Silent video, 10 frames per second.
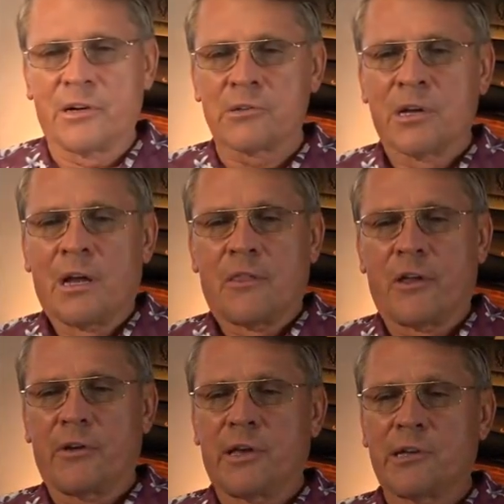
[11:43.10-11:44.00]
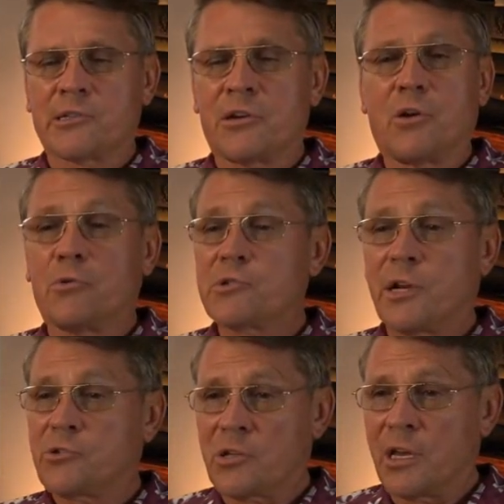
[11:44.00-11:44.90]
years. There is no
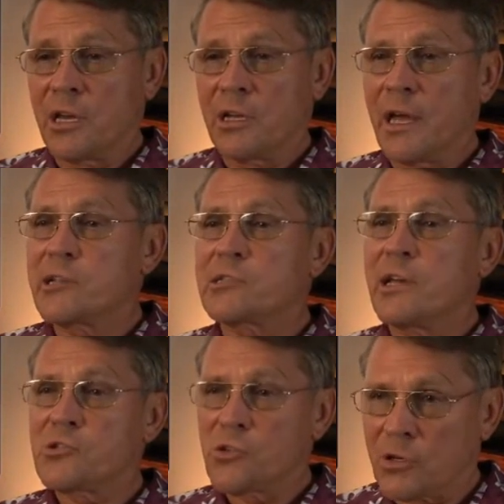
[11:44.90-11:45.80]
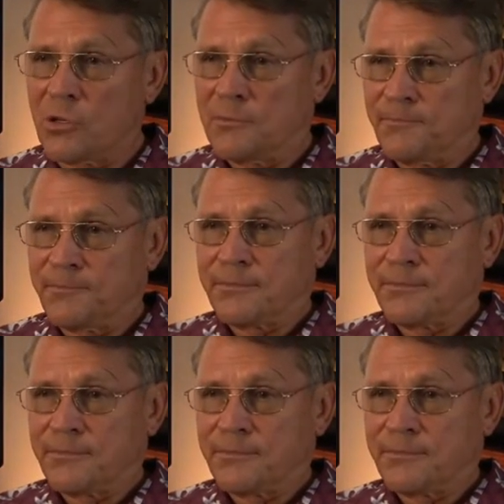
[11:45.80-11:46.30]
such thing as a circle.